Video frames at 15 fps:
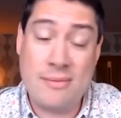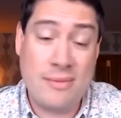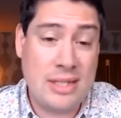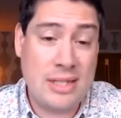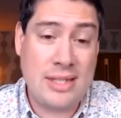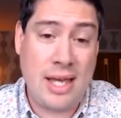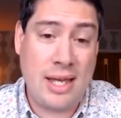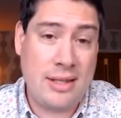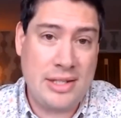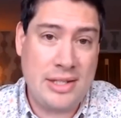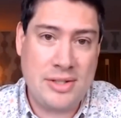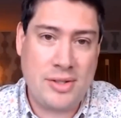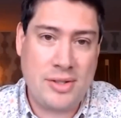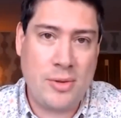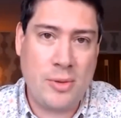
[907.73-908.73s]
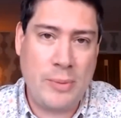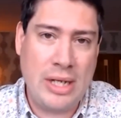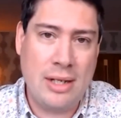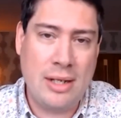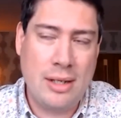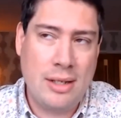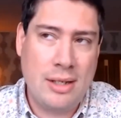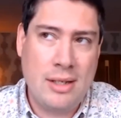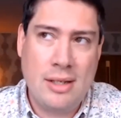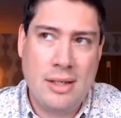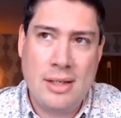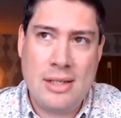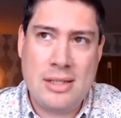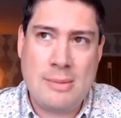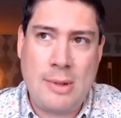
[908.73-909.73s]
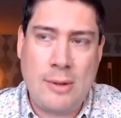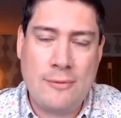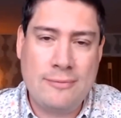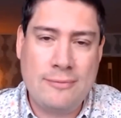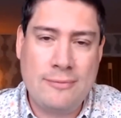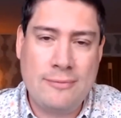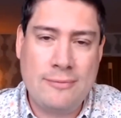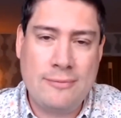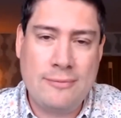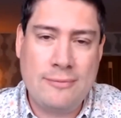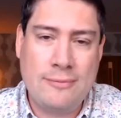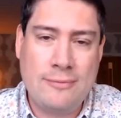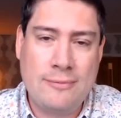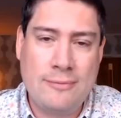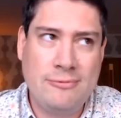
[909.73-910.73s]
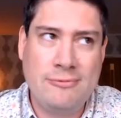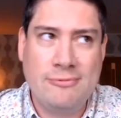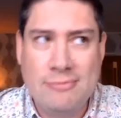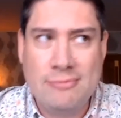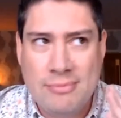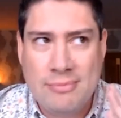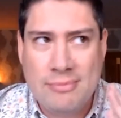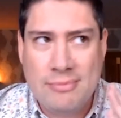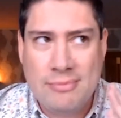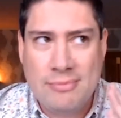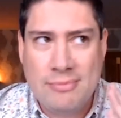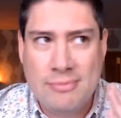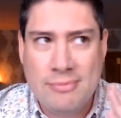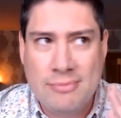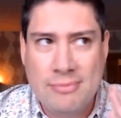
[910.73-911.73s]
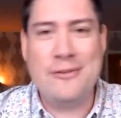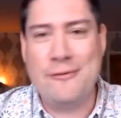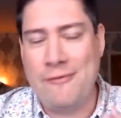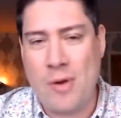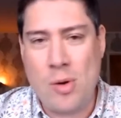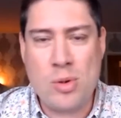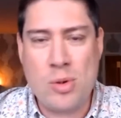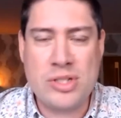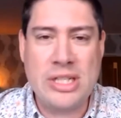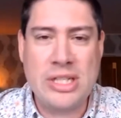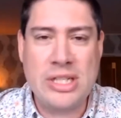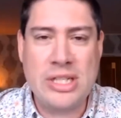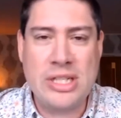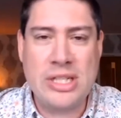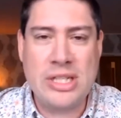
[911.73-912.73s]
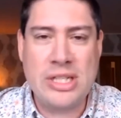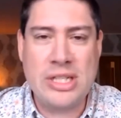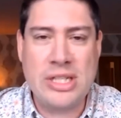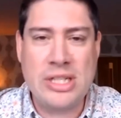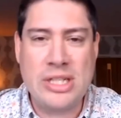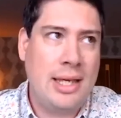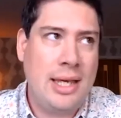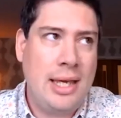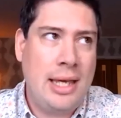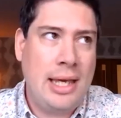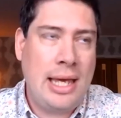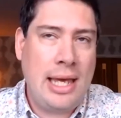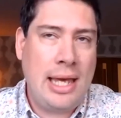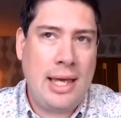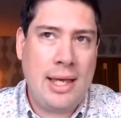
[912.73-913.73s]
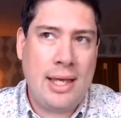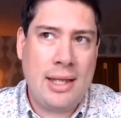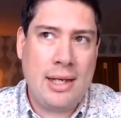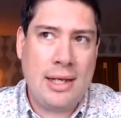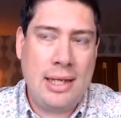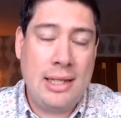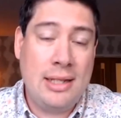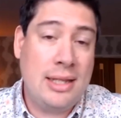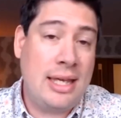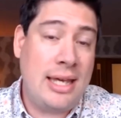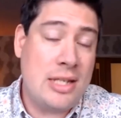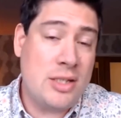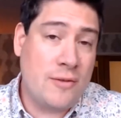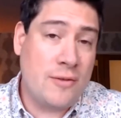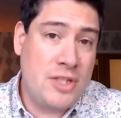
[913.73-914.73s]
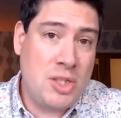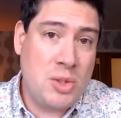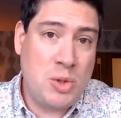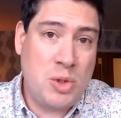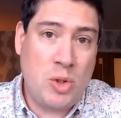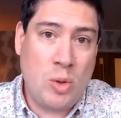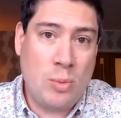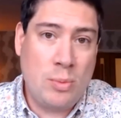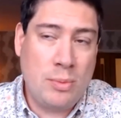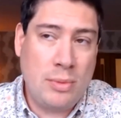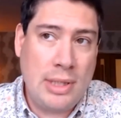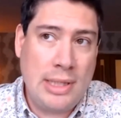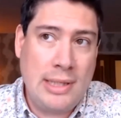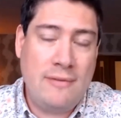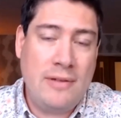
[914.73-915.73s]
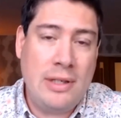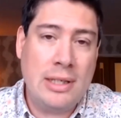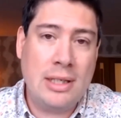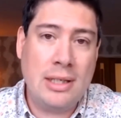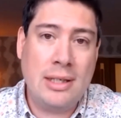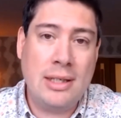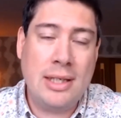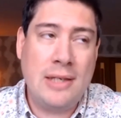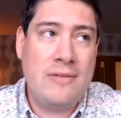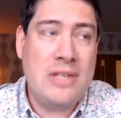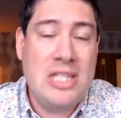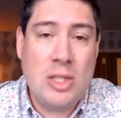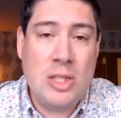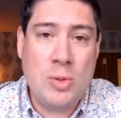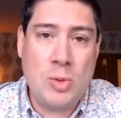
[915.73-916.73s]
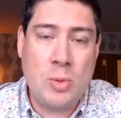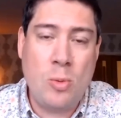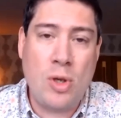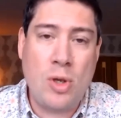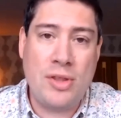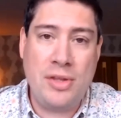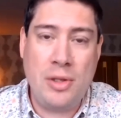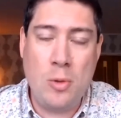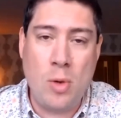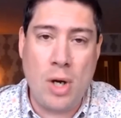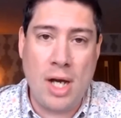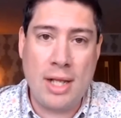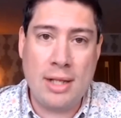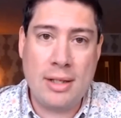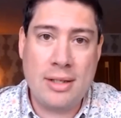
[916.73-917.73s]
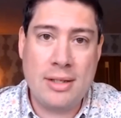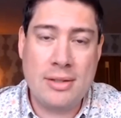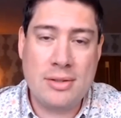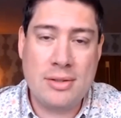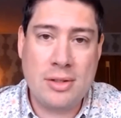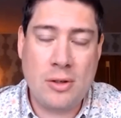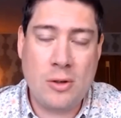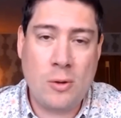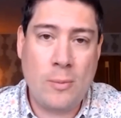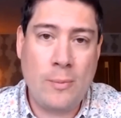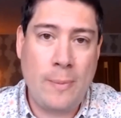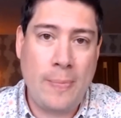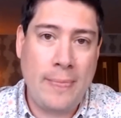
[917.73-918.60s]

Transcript: exactly. So I mean, it's about hammering it, focusing on it, and in the case of YouTube, giving giving YouTube what they want. So